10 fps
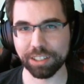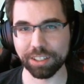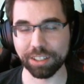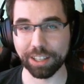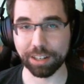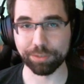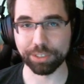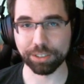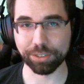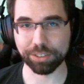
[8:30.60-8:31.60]
a lot of
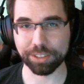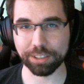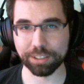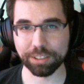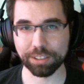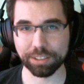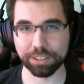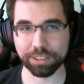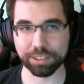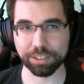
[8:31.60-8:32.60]
vehicles done,
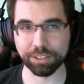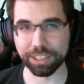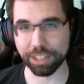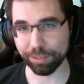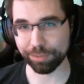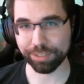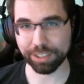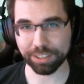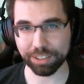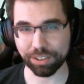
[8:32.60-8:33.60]
or enough
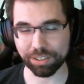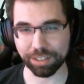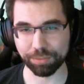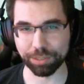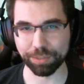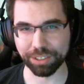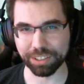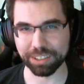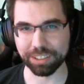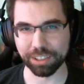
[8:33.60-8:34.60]
at least, and we really
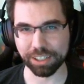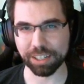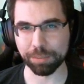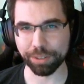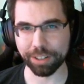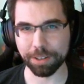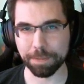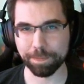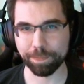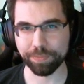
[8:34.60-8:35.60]
need the gameplay
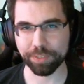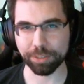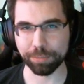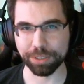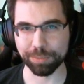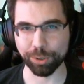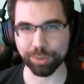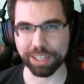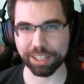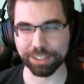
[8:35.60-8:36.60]
to be more
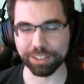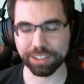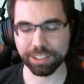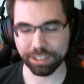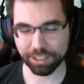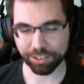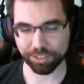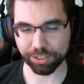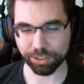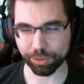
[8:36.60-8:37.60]
solid.
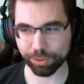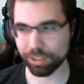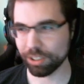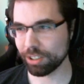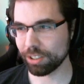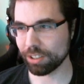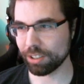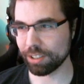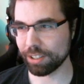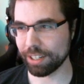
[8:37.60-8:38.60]
So
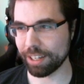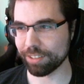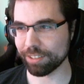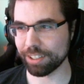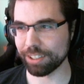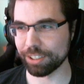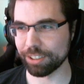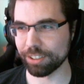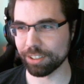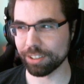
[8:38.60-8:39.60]
as a
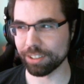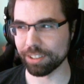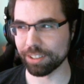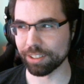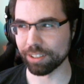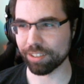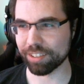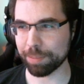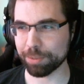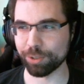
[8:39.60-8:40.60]

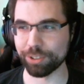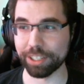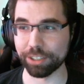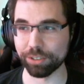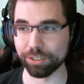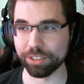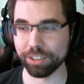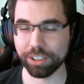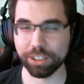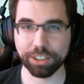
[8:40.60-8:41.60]
step toward that goal,
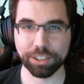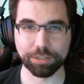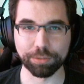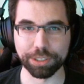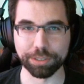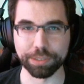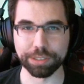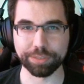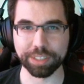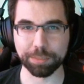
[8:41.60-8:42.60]
we
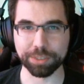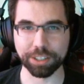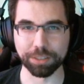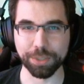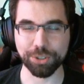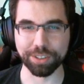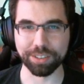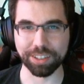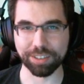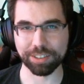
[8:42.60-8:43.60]
revamped our mission
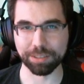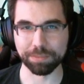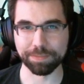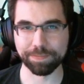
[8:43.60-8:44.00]
system